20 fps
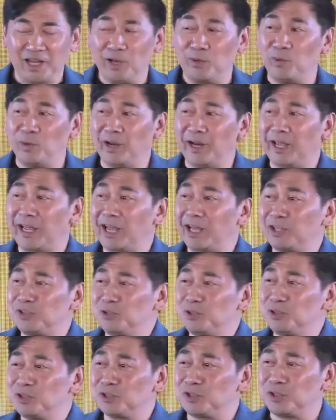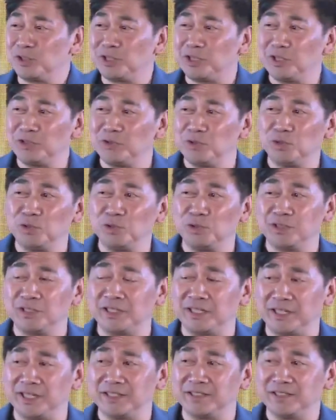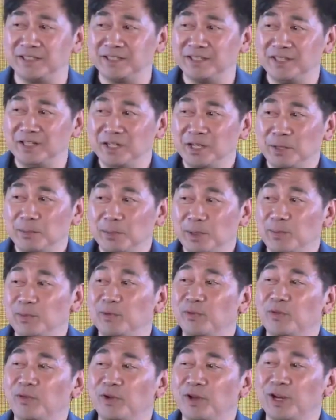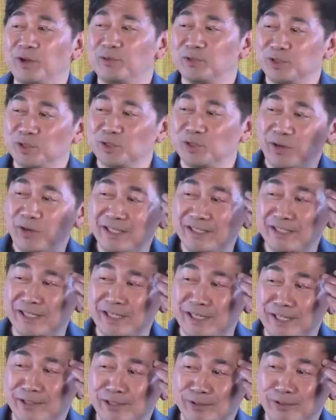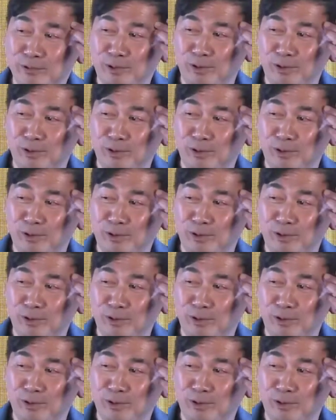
And when I actually started introducing it, people thought I was crazy.